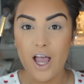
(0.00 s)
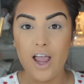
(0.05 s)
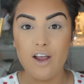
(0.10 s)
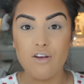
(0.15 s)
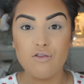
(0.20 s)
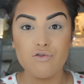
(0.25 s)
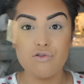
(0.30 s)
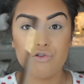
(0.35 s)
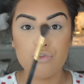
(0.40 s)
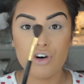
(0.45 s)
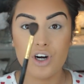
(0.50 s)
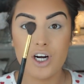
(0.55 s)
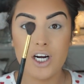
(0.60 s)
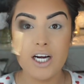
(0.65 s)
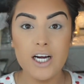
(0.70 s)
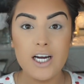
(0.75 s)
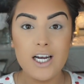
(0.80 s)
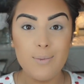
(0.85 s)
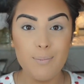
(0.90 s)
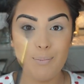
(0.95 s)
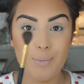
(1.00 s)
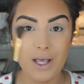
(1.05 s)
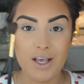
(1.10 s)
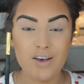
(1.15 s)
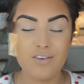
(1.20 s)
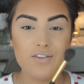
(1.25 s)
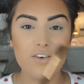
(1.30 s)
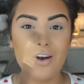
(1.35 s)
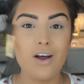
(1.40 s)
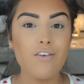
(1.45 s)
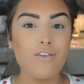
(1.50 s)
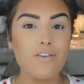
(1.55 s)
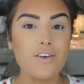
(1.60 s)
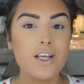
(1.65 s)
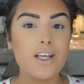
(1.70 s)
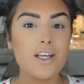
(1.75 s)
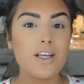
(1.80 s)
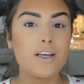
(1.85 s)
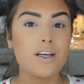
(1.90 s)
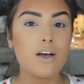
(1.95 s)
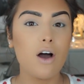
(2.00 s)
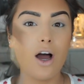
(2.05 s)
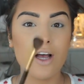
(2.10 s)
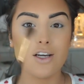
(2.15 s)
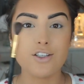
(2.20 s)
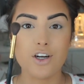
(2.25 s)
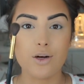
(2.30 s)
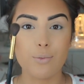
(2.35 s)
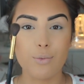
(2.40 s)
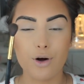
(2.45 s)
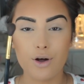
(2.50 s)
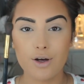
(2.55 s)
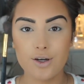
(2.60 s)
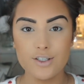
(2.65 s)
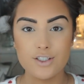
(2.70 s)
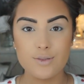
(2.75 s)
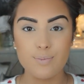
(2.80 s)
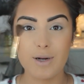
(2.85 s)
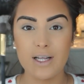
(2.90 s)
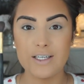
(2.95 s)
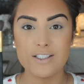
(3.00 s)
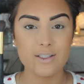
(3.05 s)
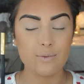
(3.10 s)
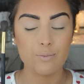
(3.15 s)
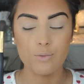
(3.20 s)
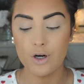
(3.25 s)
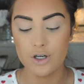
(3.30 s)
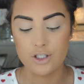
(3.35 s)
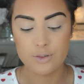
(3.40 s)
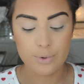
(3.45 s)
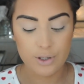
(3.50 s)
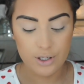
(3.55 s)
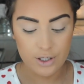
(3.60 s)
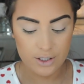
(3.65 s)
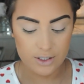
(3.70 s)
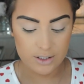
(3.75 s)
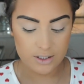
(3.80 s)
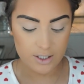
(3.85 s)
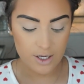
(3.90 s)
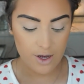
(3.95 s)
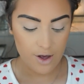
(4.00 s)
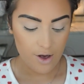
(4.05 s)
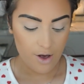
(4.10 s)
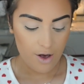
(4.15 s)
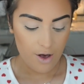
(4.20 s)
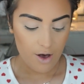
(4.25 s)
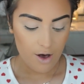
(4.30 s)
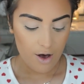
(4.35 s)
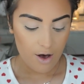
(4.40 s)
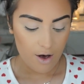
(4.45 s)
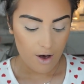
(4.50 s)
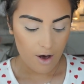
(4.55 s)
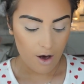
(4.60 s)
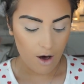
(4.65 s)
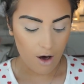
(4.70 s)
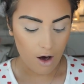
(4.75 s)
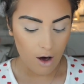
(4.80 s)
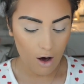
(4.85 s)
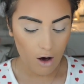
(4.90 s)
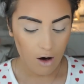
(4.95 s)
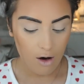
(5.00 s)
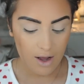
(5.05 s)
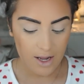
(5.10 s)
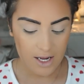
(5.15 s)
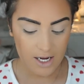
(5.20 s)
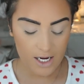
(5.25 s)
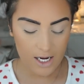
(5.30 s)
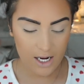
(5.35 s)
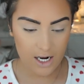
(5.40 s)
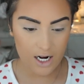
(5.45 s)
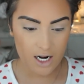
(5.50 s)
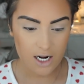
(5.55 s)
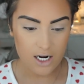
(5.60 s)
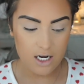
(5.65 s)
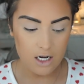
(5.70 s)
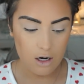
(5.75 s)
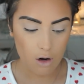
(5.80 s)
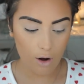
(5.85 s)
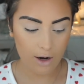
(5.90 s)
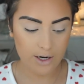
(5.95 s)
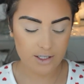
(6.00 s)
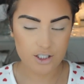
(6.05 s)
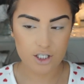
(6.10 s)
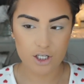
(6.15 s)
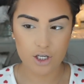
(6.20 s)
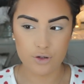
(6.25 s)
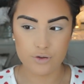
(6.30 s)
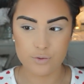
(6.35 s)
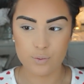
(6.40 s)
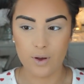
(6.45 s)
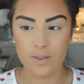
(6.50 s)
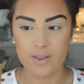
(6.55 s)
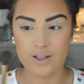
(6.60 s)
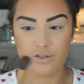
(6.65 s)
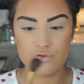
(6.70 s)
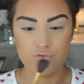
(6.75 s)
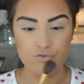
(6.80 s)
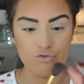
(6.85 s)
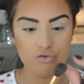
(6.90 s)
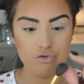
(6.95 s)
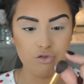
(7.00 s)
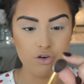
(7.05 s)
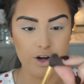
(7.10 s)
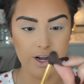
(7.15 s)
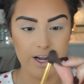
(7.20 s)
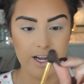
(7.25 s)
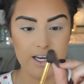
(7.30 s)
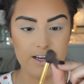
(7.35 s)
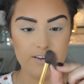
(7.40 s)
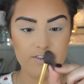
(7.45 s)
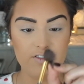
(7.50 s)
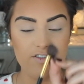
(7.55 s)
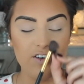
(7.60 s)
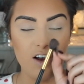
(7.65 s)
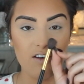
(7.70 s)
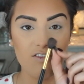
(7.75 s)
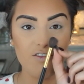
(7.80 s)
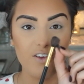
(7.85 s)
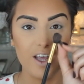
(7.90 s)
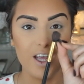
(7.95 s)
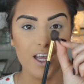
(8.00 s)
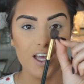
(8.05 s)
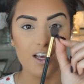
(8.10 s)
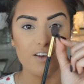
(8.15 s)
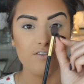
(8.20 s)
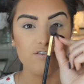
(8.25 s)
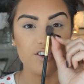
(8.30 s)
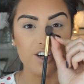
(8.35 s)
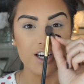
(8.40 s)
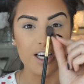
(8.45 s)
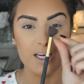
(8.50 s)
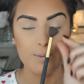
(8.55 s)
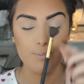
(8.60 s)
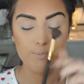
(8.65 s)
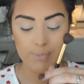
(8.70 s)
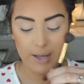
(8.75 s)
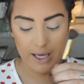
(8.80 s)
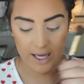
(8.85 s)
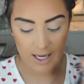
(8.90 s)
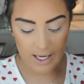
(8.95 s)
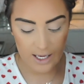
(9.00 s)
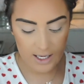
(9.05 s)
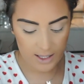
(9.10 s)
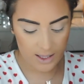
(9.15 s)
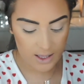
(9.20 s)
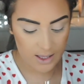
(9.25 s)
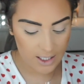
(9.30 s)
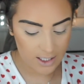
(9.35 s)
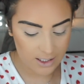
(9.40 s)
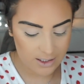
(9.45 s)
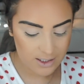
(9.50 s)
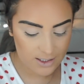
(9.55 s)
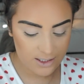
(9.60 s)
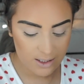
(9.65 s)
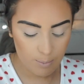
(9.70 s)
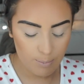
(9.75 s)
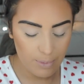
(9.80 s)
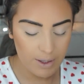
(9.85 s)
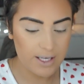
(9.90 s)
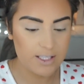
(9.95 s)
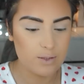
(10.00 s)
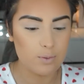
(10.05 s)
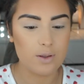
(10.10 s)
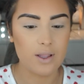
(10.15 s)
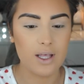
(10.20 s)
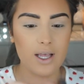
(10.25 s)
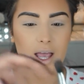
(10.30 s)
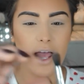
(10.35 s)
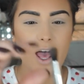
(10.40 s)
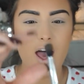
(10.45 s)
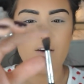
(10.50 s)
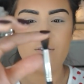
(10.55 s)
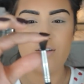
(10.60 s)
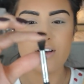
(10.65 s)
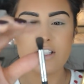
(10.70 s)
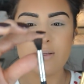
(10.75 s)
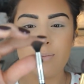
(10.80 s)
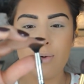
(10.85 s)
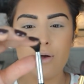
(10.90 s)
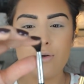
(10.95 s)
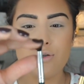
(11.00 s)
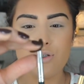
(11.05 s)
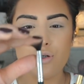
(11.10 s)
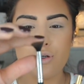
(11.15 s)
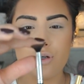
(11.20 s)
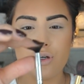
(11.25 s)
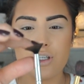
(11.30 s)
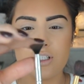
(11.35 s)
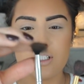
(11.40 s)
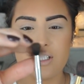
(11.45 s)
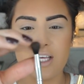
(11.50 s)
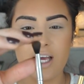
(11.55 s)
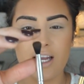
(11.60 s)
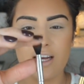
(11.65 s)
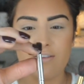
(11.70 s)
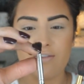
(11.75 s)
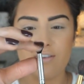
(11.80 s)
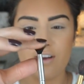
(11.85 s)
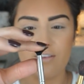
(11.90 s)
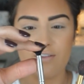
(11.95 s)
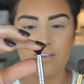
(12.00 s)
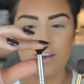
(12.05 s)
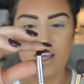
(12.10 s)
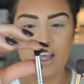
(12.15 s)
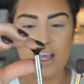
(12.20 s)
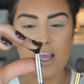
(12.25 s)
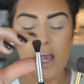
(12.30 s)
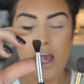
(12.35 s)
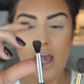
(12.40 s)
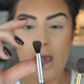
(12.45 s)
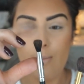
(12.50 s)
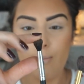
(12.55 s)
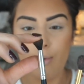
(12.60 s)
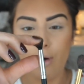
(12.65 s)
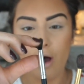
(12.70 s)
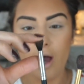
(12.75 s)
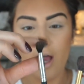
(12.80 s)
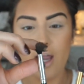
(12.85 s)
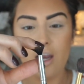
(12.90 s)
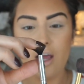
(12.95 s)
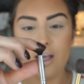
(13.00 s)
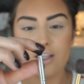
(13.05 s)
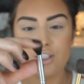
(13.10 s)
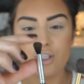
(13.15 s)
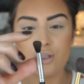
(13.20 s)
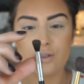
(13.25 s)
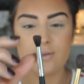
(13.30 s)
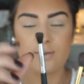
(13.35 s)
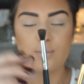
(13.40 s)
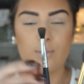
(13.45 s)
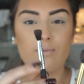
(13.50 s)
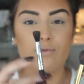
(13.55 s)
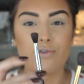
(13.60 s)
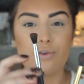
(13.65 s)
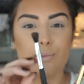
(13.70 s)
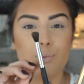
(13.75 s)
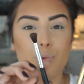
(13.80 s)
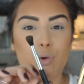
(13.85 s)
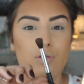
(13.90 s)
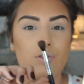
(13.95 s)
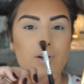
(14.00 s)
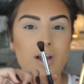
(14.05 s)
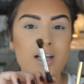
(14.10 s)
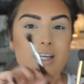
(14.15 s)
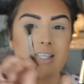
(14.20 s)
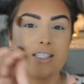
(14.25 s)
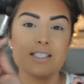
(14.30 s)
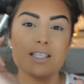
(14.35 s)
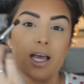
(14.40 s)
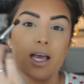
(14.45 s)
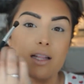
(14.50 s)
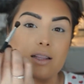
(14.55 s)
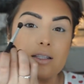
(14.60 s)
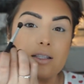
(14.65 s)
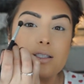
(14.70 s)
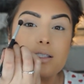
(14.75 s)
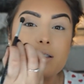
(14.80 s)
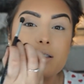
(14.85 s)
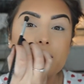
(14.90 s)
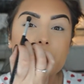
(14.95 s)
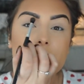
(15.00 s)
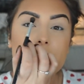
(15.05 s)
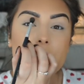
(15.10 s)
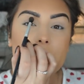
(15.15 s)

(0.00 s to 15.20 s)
a really big fluffy eyeshadow brush, blending brush, because I like to use one that's really fluffy and really big. This is the biggest one they have. I suppose you could get it fluffy, but I like to use this one for more of like a dense